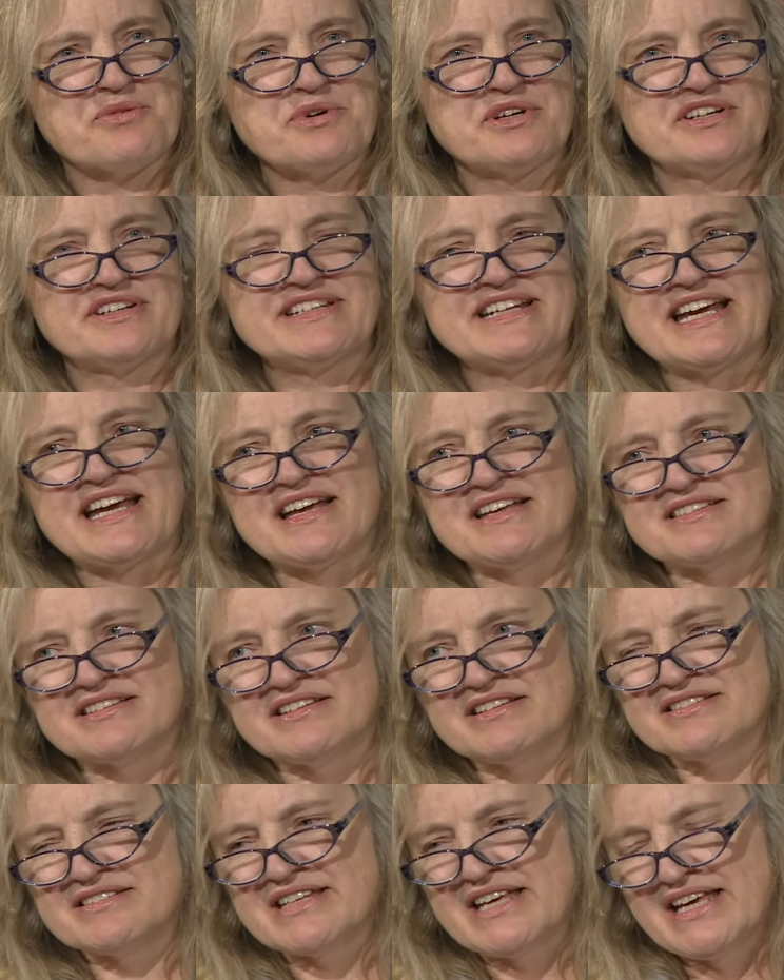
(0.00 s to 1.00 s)
I wanted to
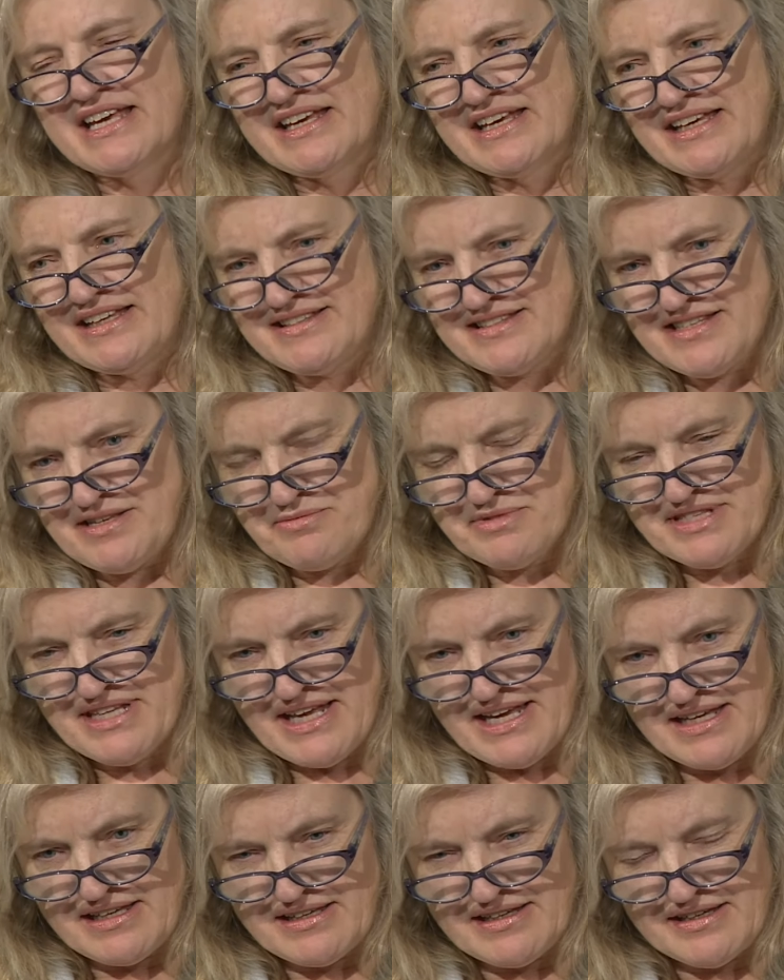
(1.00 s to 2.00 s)
ask is, it seems
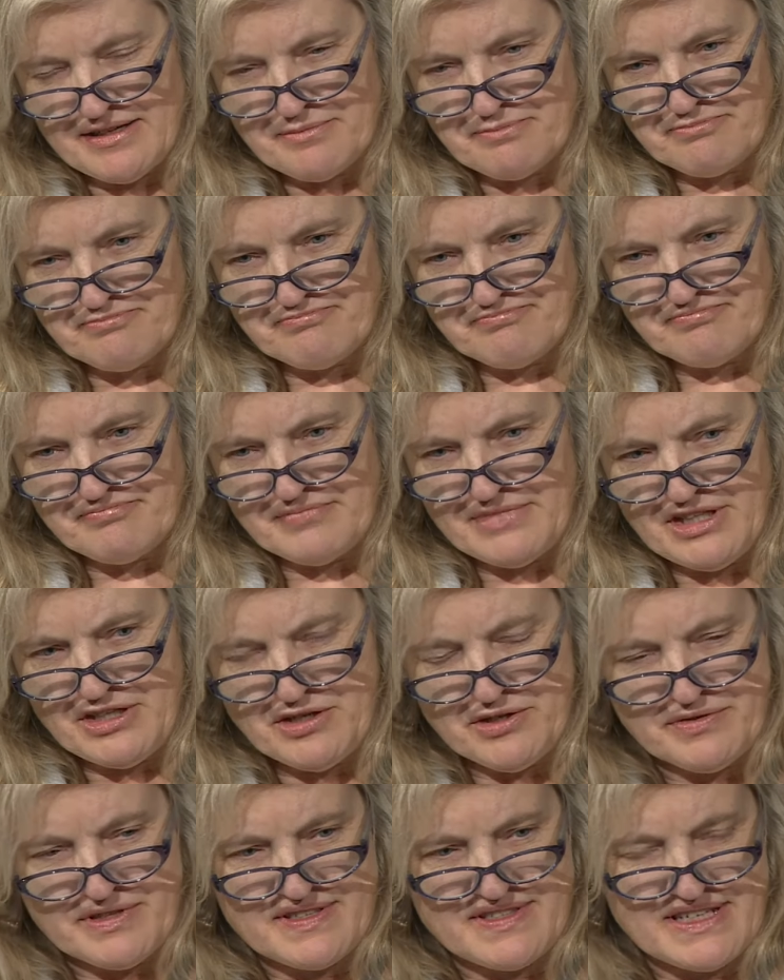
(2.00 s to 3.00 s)
like, um, you
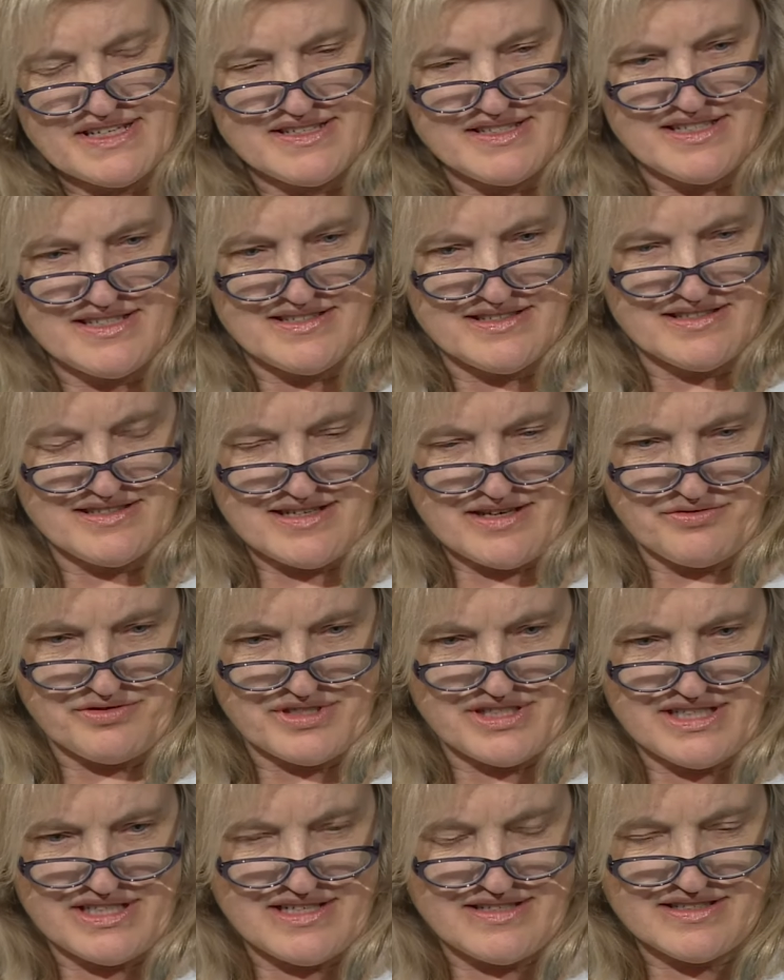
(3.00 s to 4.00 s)
know, in the 60s and
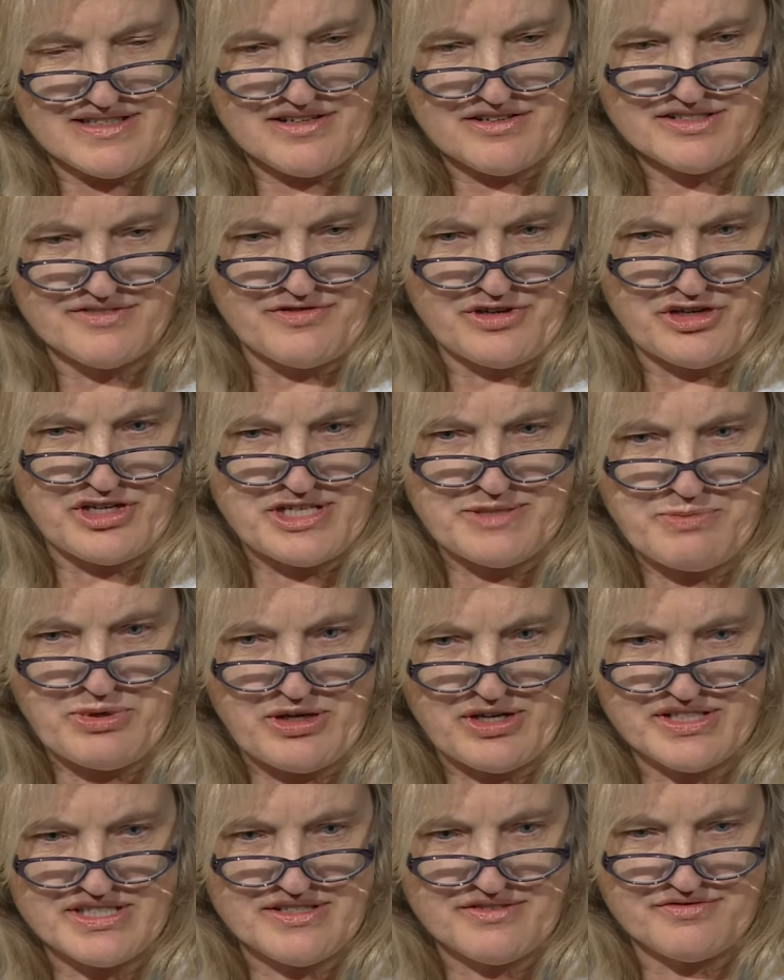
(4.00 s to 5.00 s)
70s and as various
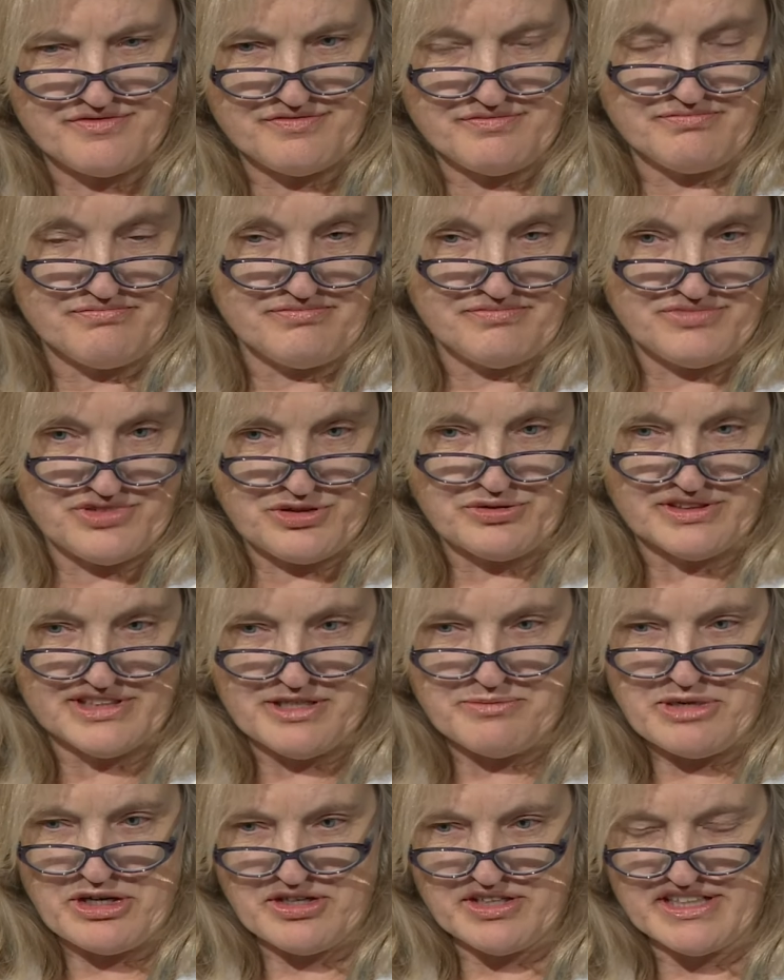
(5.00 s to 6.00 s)
parts of
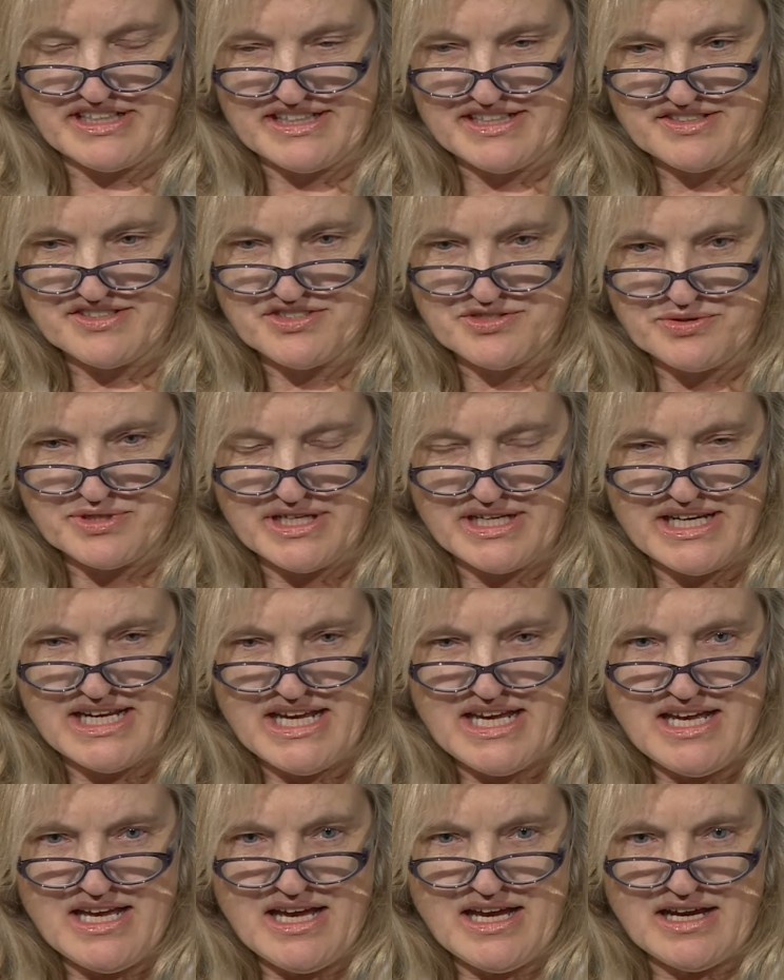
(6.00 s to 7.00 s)
certainly American history,
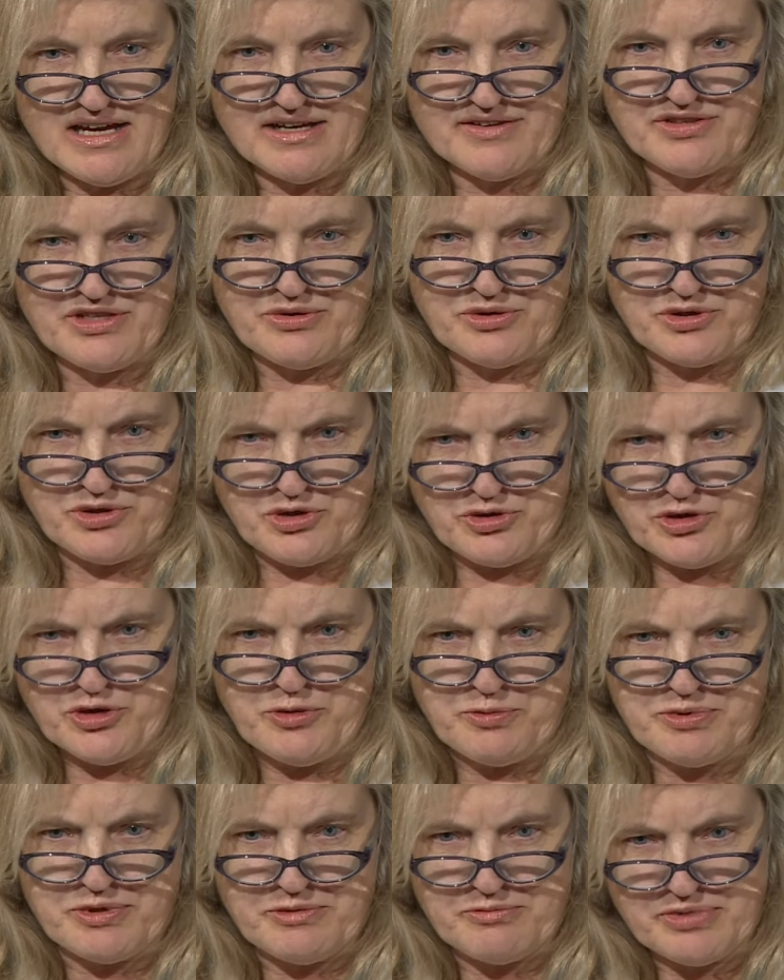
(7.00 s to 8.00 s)
uh, there were
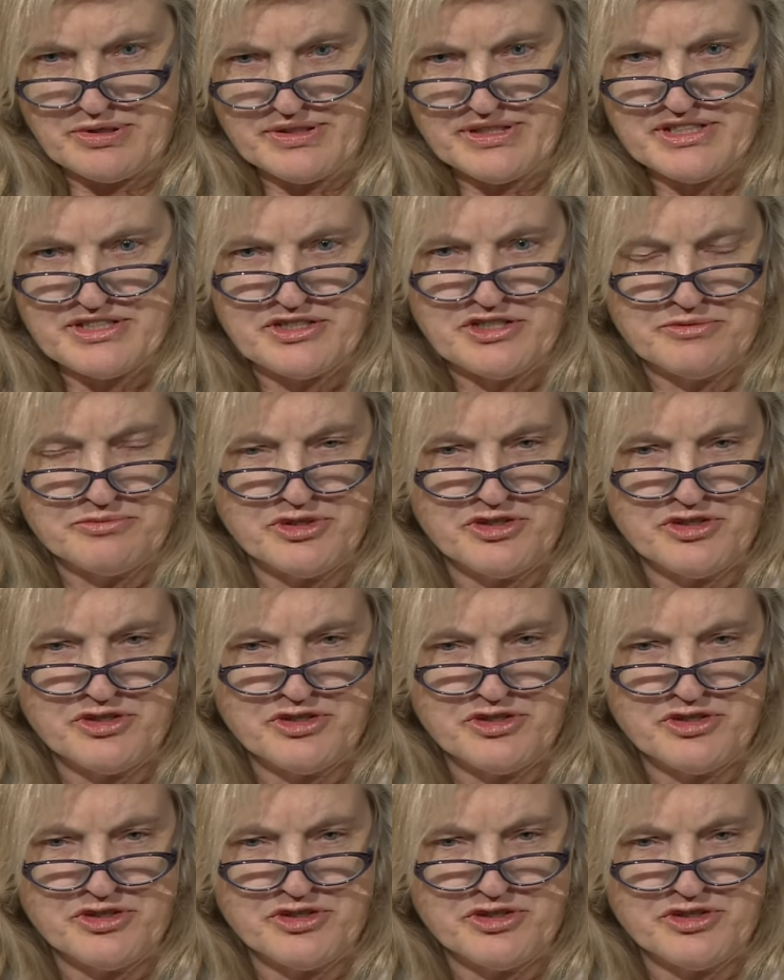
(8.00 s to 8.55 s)
group political